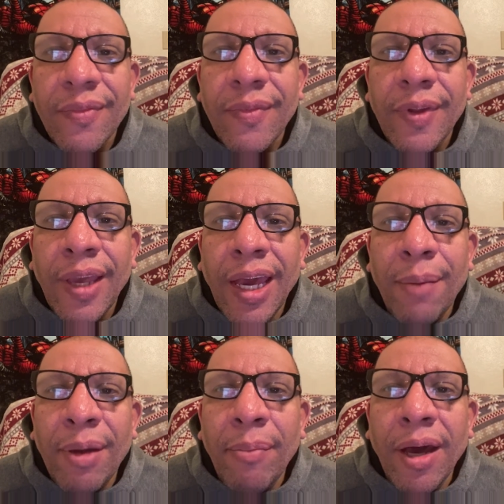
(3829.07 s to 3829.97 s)
Yeah,
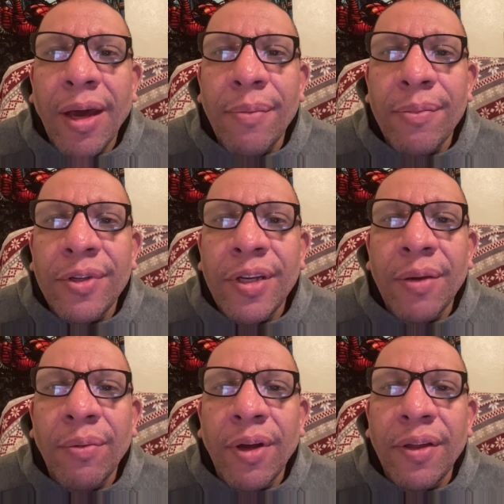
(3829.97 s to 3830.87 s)
my mom, she
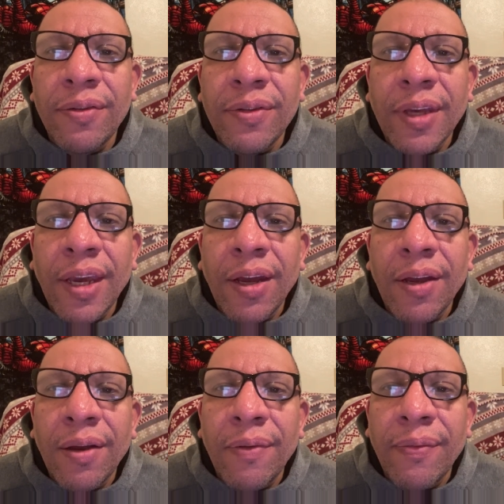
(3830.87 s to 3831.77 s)
was
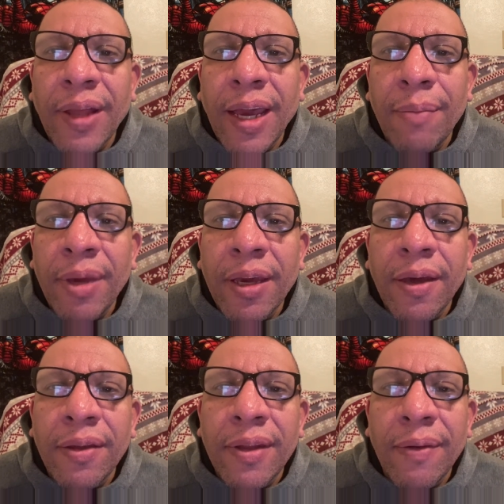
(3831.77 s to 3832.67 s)
scared flying
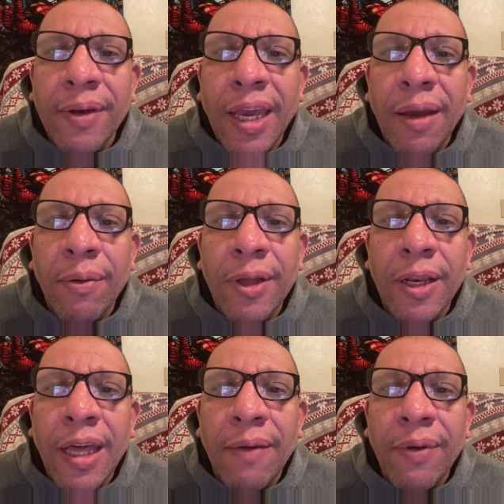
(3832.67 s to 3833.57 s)
because of
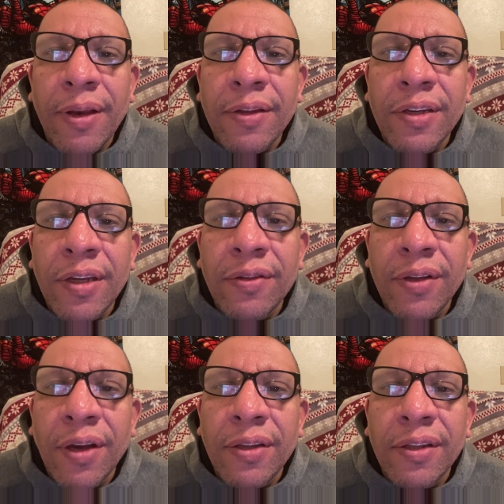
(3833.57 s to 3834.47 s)
9/11. She
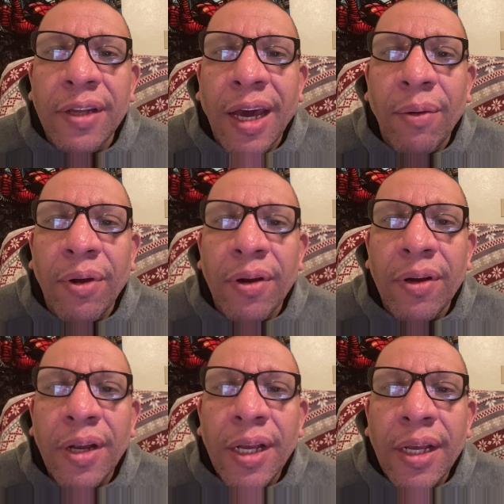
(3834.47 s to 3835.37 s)
saw the
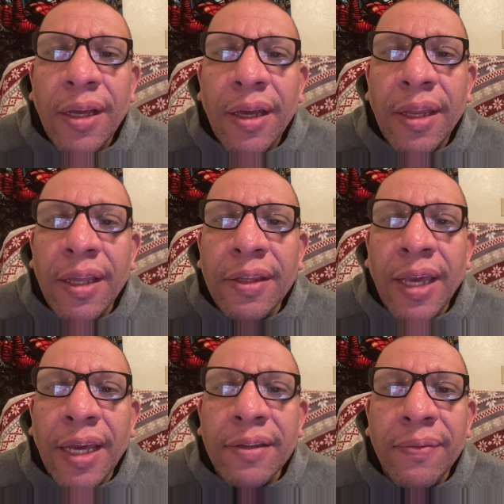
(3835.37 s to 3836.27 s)
tower. And
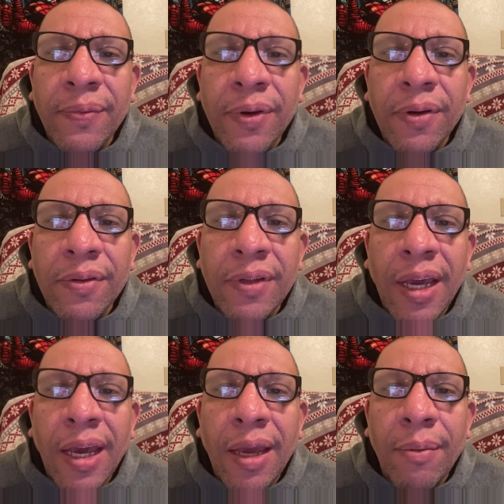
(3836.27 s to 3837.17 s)
attacked the first
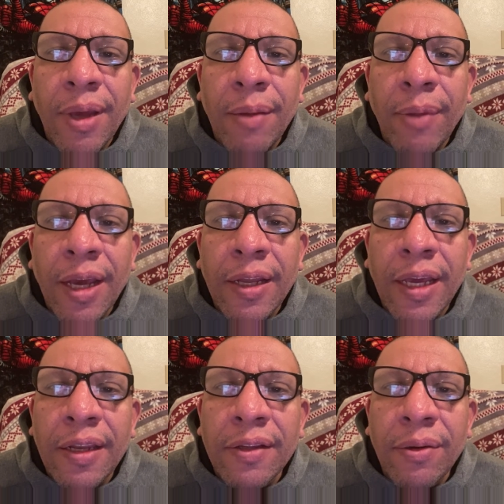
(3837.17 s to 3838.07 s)
time and back in
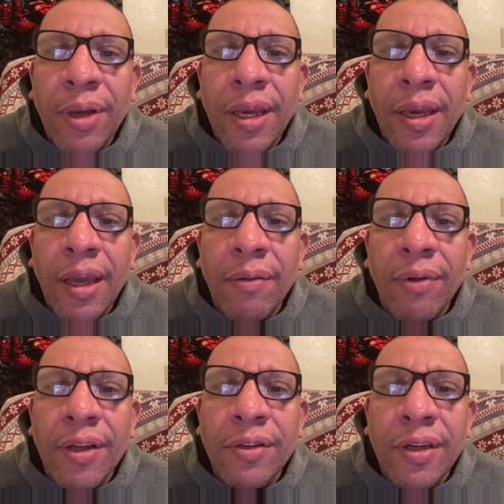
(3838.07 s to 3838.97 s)
93, and
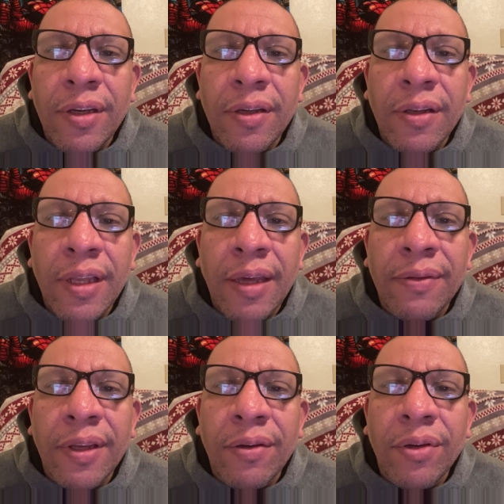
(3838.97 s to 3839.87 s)
when she lives
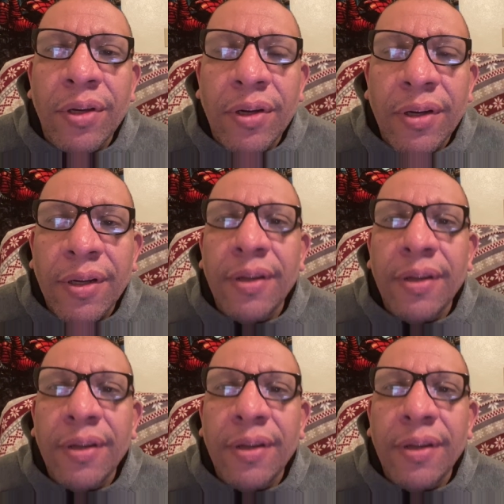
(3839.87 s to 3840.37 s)
in New York.